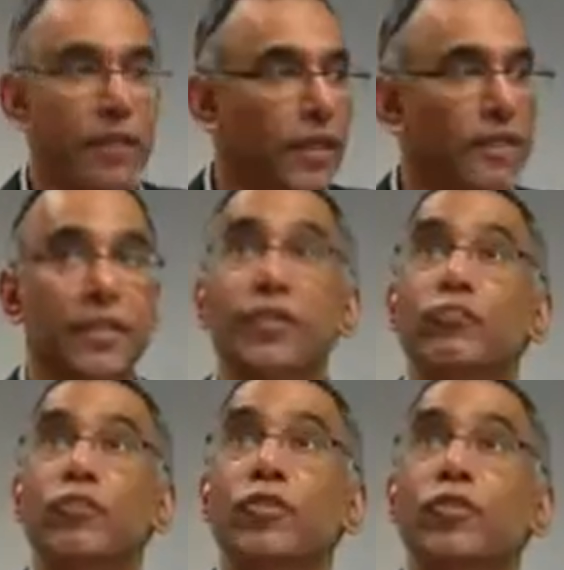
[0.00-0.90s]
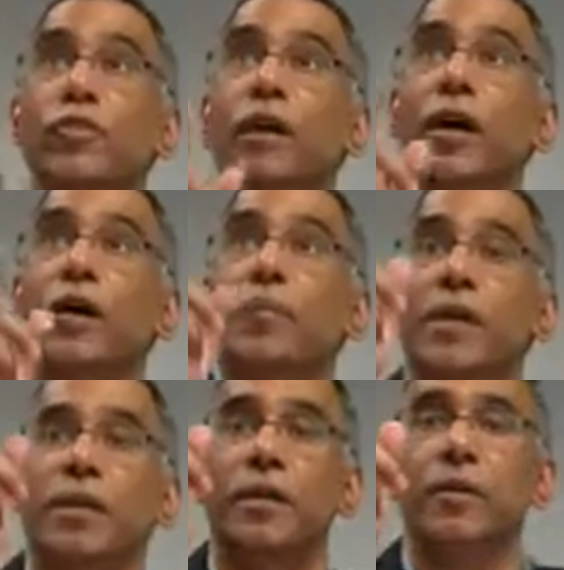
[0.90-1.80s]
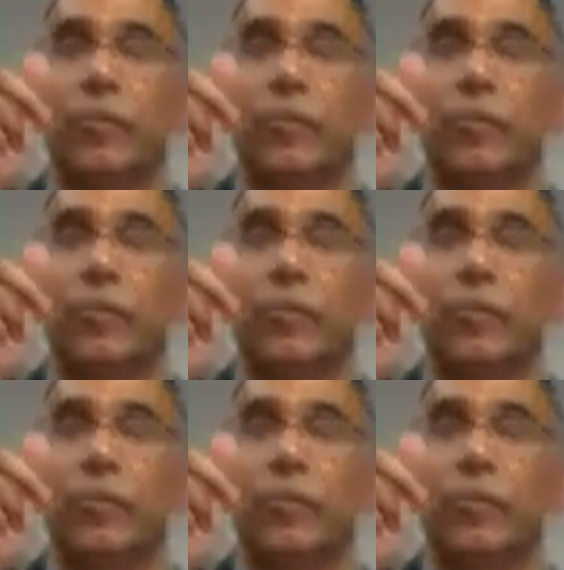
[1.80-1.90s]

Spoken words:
and in the room up here